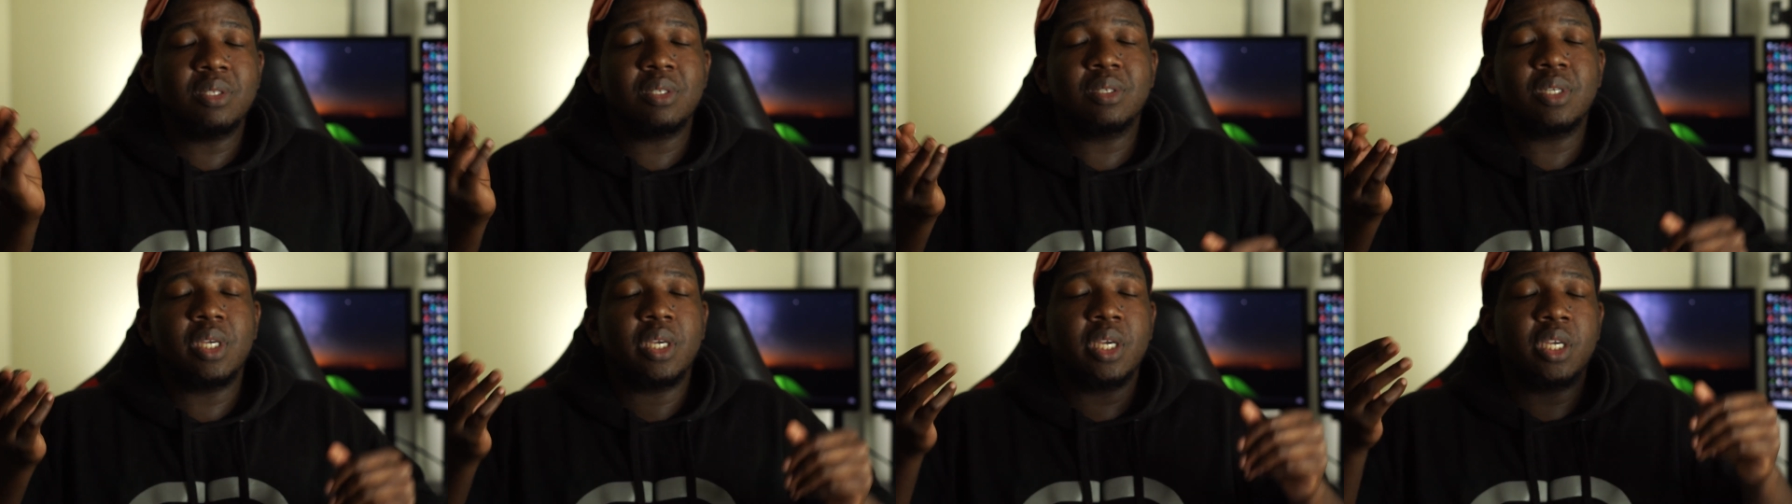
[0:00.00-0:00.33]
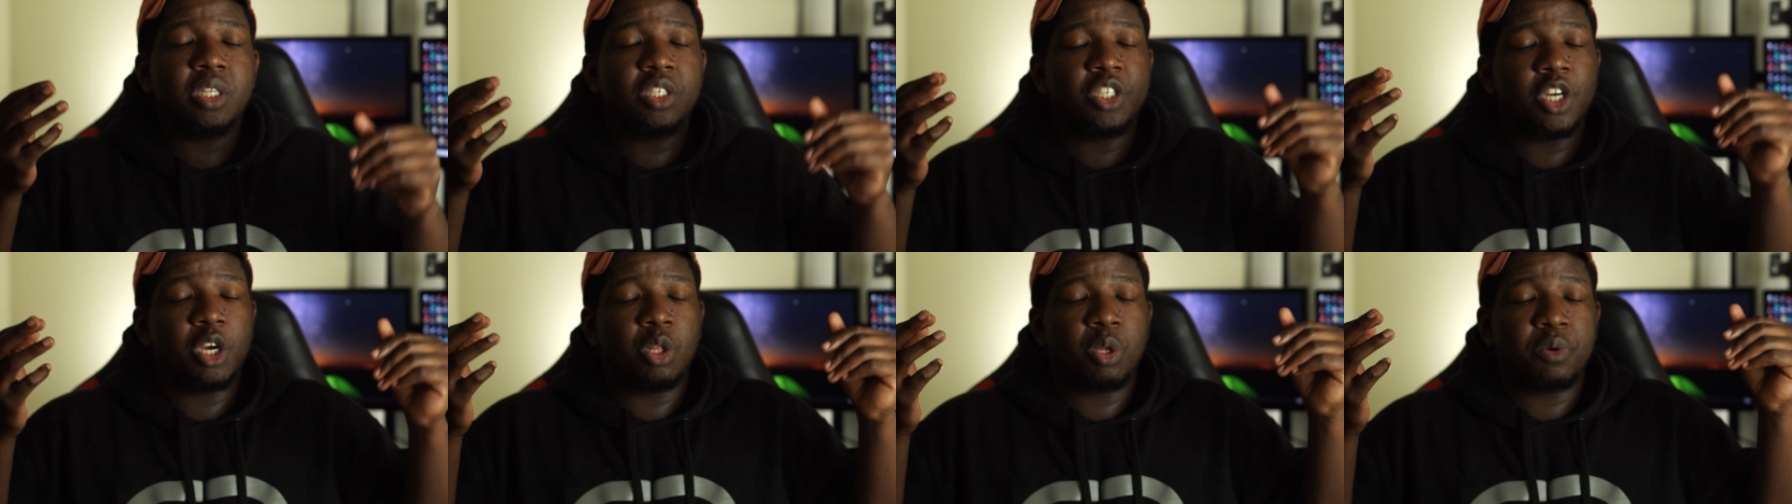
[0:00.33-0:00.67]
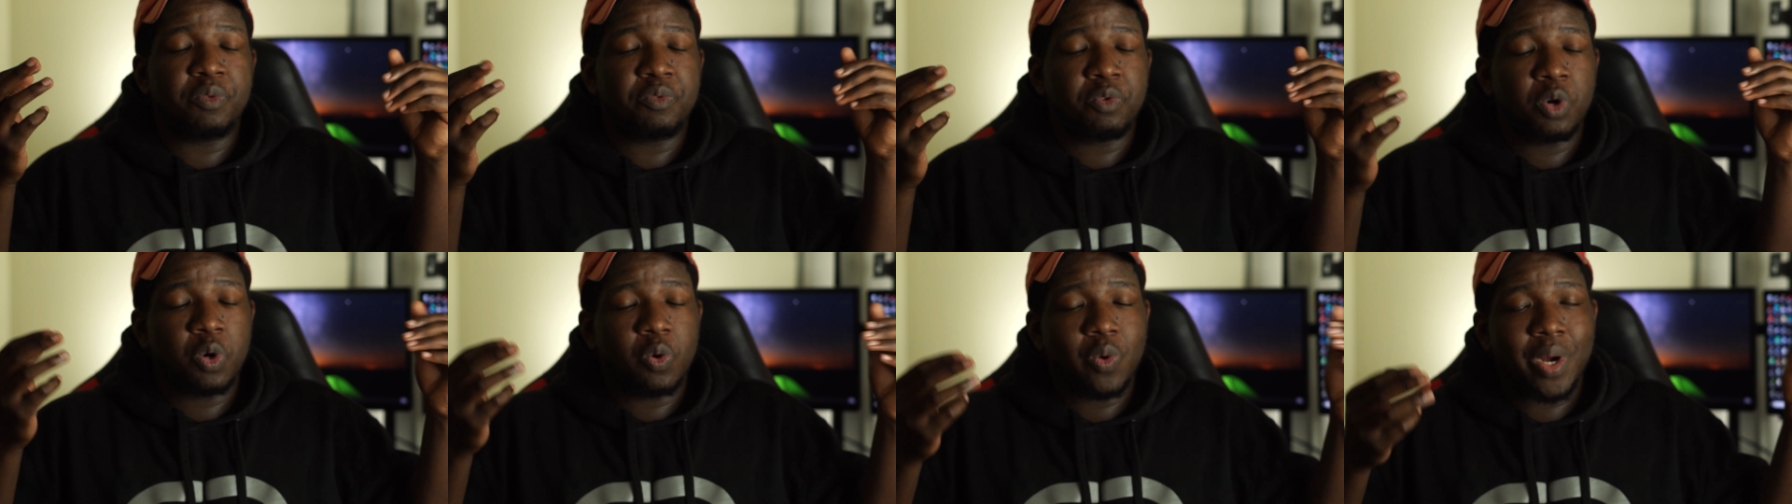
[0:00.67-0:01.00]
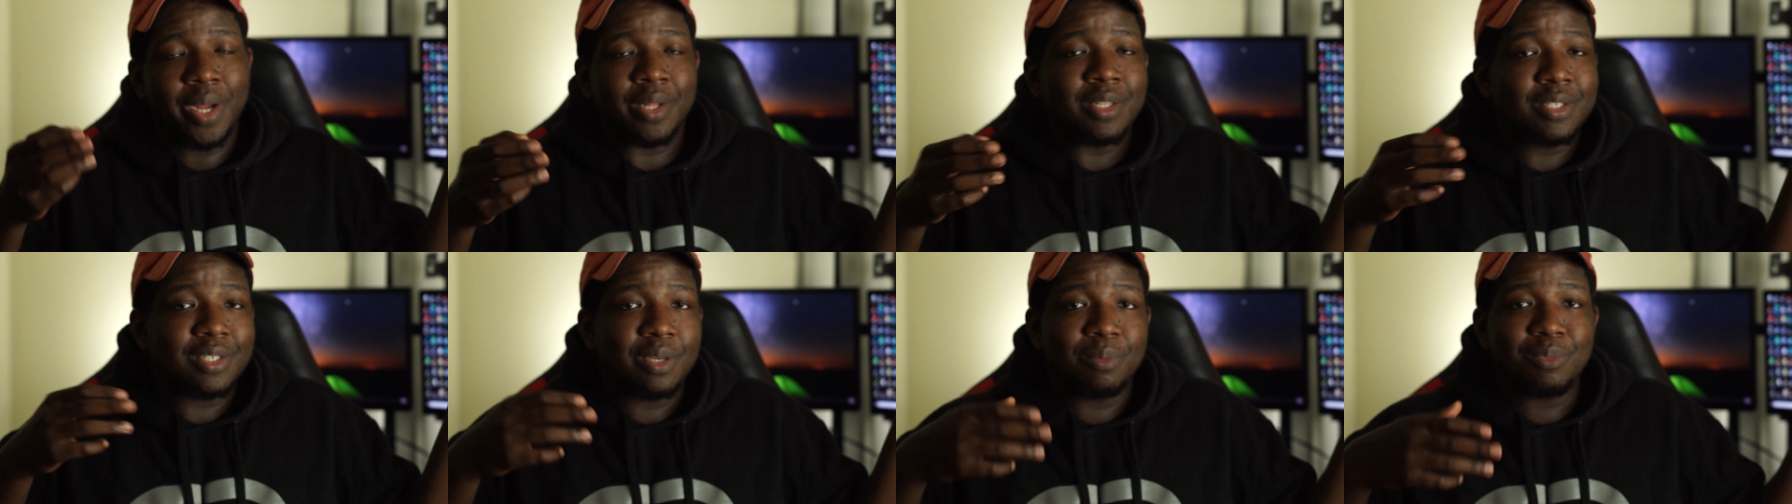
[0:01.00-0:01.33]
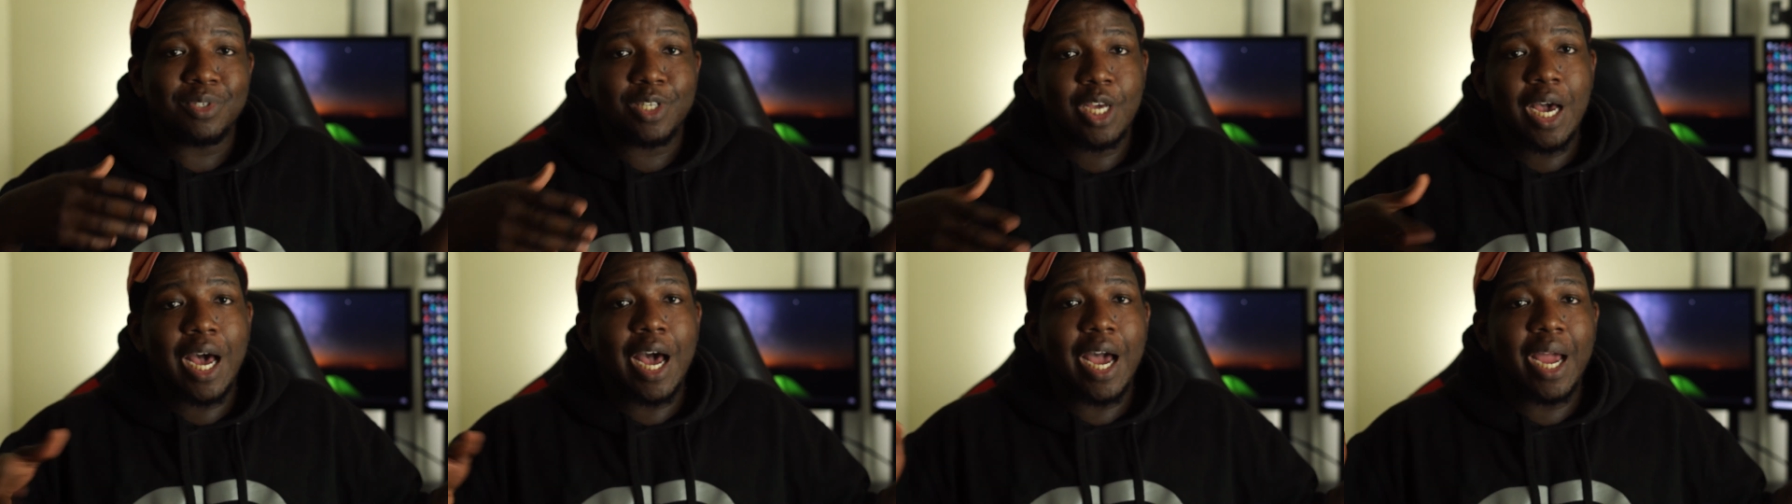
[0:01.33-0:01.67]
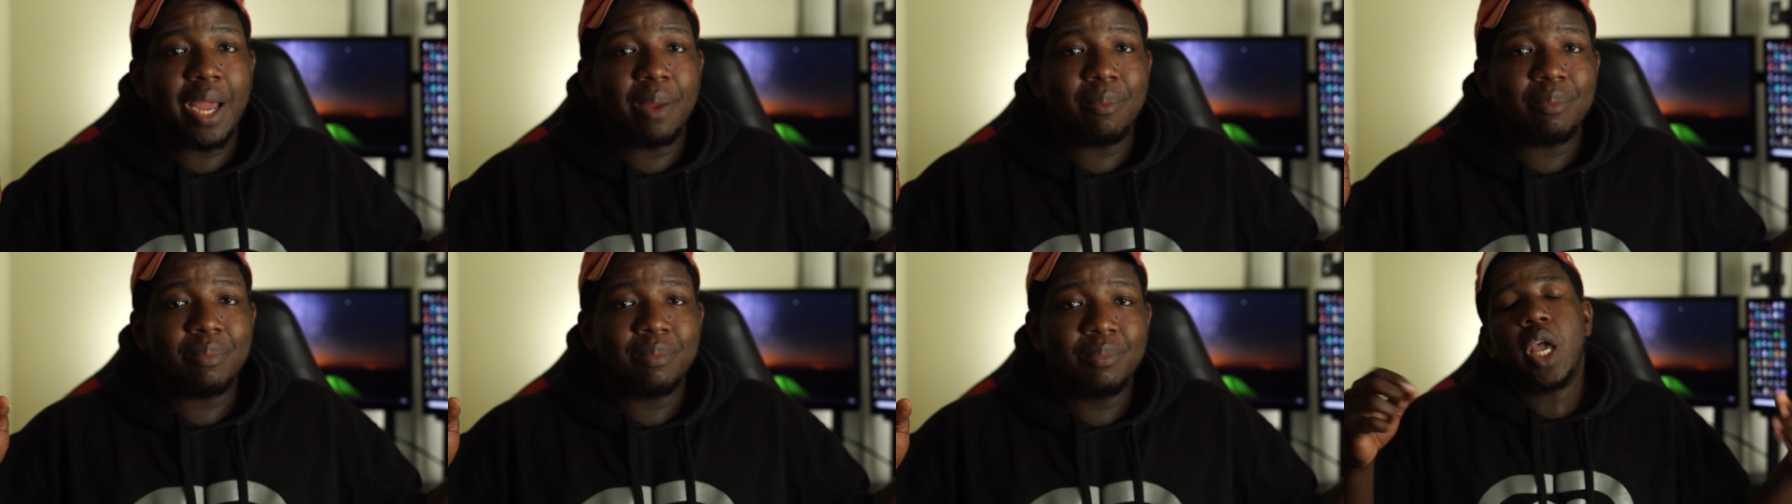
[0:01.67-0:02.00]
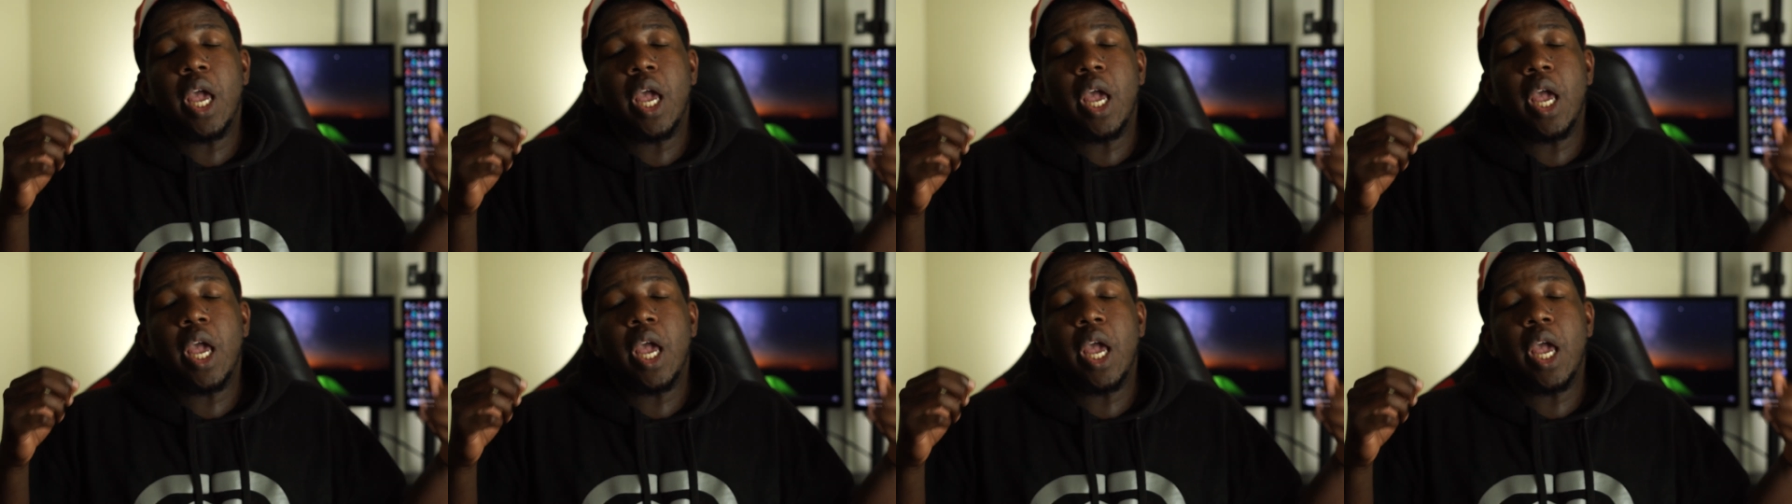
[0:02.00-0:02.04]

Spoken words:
seeing each other for quite some time.